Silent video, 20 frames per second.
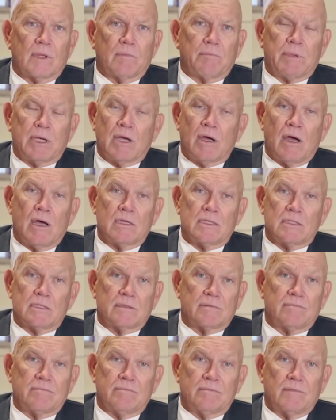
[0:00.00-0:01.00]

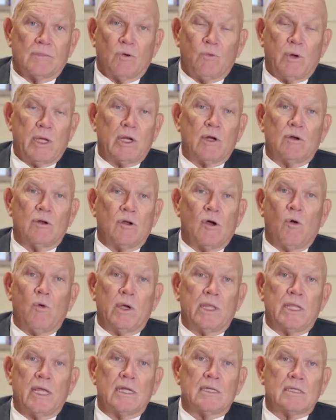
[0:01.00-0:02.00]
Because we don't know
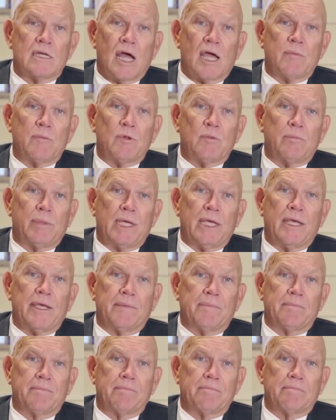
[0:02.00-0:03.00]
when that time will be.
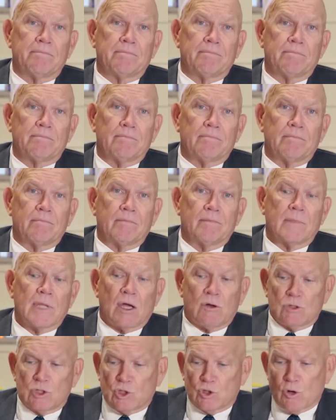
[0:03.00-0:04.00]

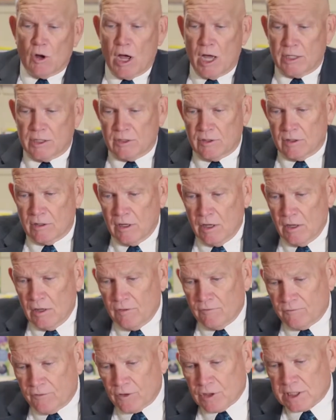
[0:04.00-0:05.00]
I was drawn to
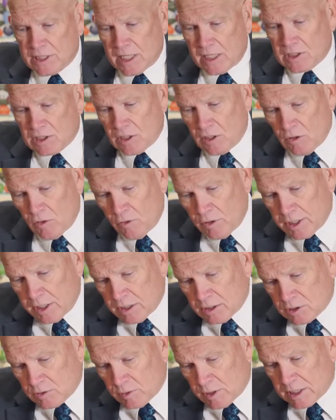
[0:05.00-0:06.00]
1
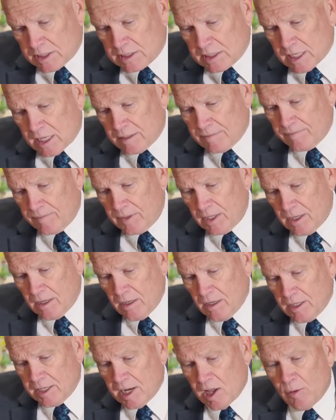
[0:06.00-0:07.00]
Thessalonians when it said,
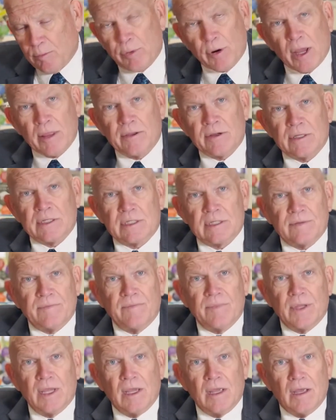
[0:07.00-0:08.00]
now, brothers,
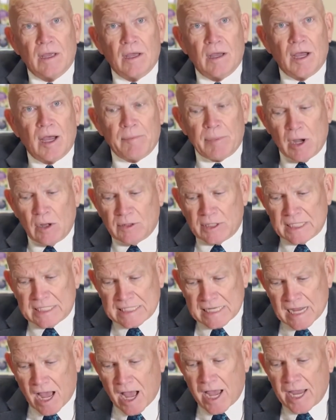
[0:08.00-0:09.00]
about the
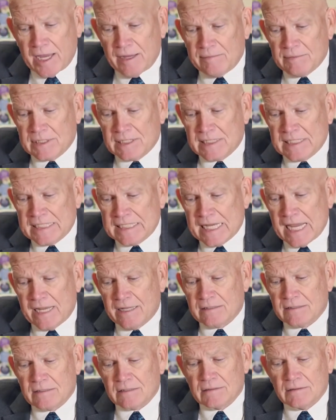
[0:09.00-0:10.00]
times and
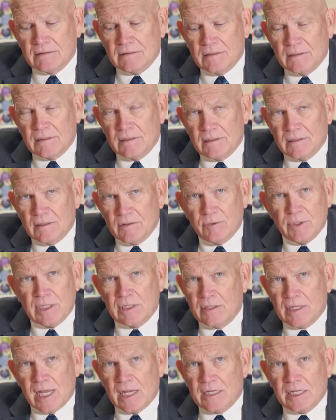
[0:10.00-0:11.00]
dates, we do
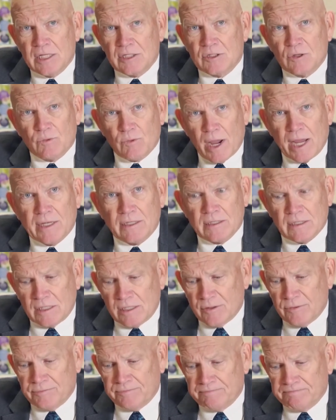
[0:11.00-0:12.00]
not need to write to
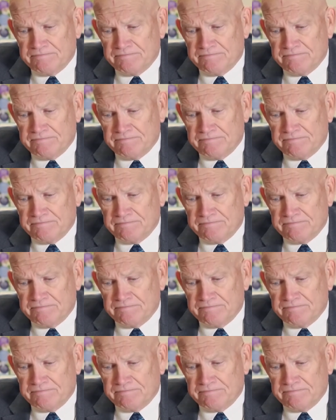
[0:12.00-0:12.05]
you.